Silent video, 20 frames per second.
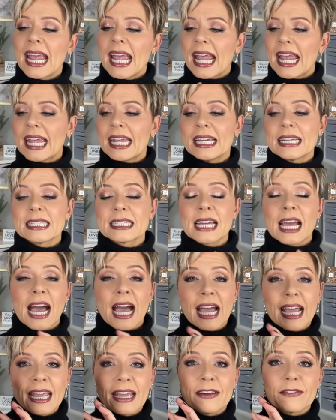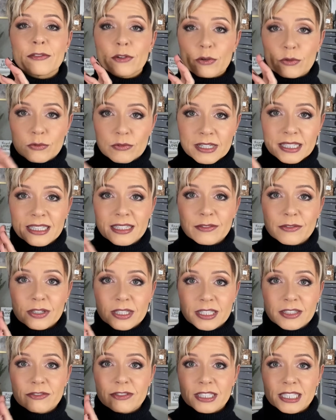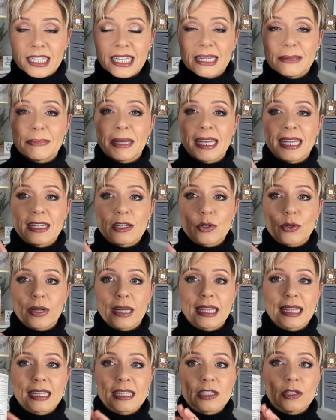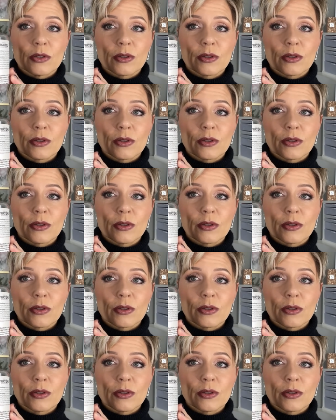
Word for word: and I have really, really, really been enjoying this.